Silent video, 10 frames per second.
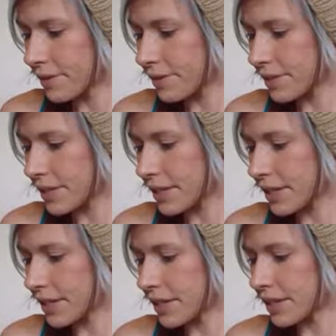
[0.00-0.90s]
We're still
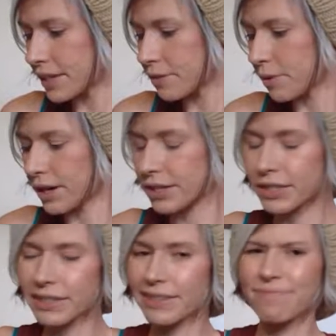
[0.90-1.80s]
in the
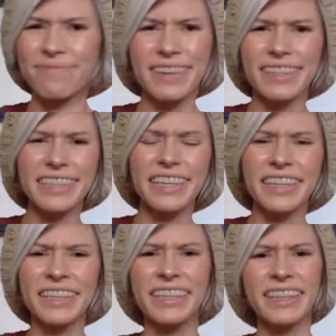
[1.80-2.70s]
dishwasher.
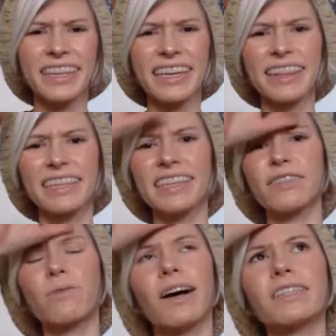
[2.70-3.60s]
Still in the
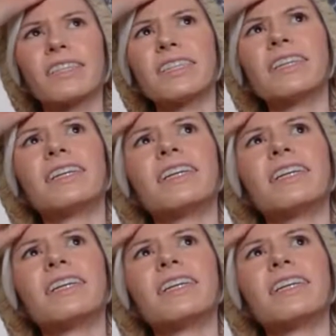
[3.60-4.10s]
dishwasher.